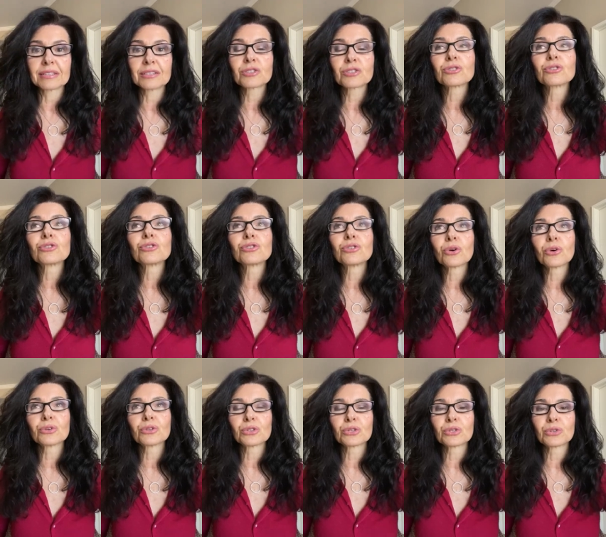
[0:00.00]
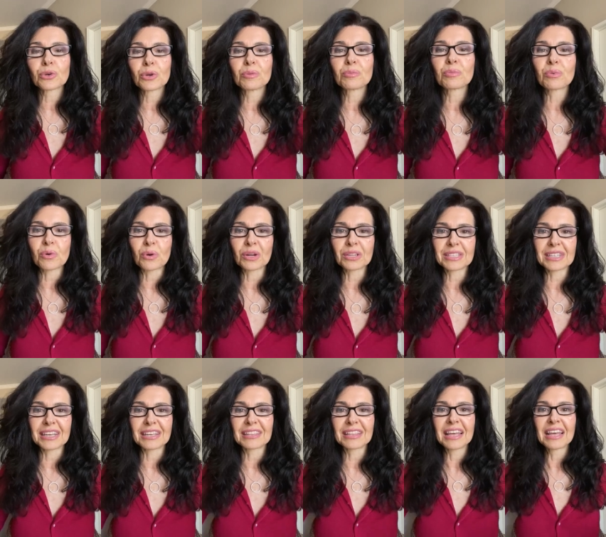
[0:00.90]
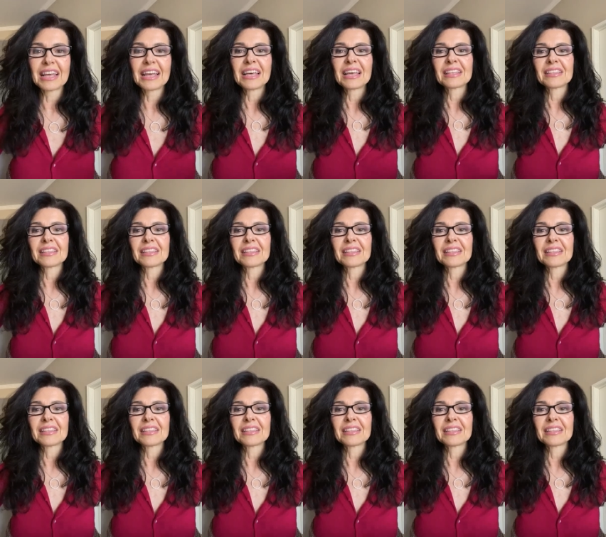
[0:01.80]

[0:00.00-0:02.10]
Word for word: It's so, so, so important